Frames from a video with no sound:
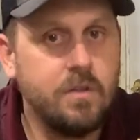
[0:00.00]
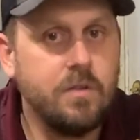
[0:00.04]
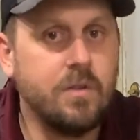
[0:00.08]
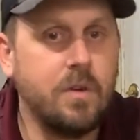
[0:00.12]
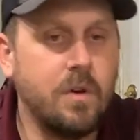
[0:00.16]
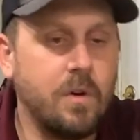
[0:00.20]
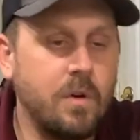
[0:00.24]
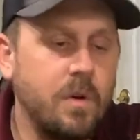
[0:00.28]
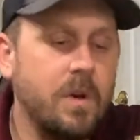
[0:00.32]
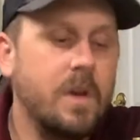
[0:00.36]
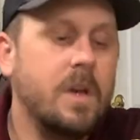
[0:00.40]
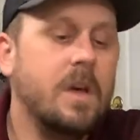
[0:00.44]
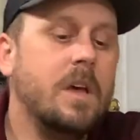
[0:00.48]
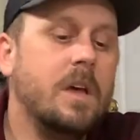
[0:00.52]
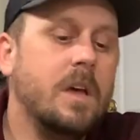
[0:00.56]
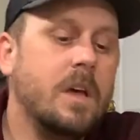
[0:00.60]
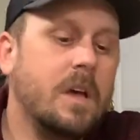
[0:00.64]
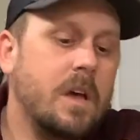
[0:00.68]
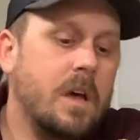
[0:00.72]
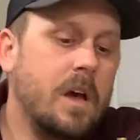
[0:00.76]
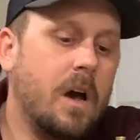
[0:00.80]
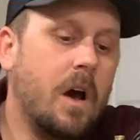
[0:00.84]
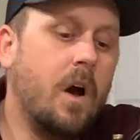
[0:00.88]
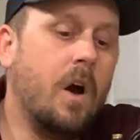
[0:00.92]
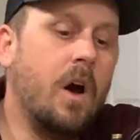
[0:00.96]
So
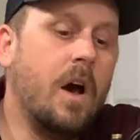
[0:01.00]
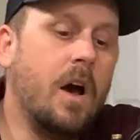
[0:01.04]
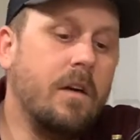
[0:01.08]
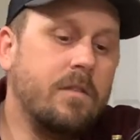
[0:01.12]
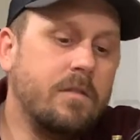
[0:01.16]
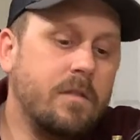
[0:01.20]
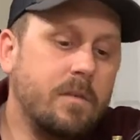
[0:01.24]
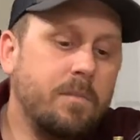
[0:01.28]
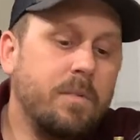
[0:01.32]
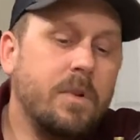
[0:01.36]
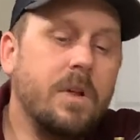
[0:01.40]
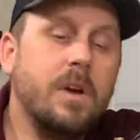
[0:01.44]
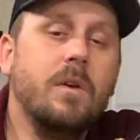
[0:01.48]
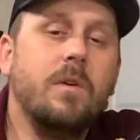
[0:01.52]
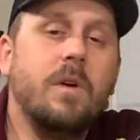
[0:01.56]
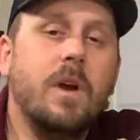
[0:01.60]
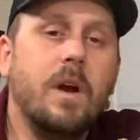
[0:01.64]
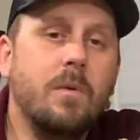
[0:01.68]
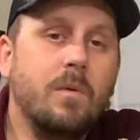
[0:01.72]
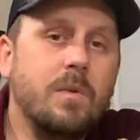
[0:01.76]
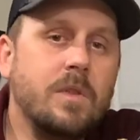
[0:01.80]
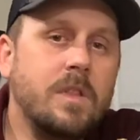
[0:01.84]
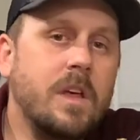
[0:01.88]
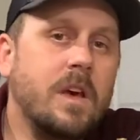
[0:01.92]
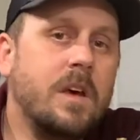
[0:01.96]
I'll have to play
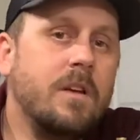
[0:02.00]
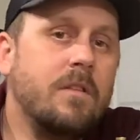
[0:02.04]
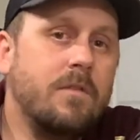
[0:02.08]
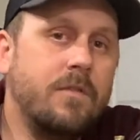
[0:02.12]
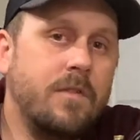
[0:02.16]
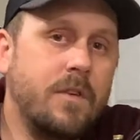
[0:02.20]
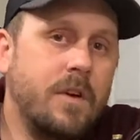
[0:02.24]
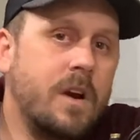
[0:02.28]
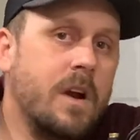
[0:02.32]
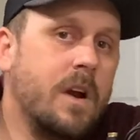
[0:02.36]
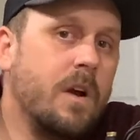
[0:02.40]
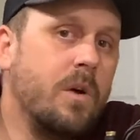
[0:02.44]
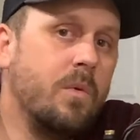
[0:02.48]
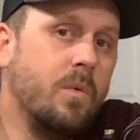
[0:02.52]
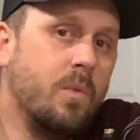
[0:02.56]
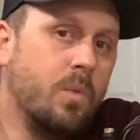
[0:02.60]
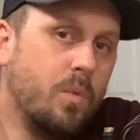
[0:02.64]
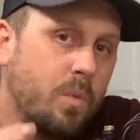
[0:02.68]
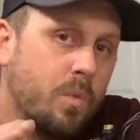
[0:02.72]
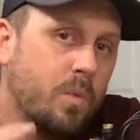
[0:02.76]
around with that and figure out,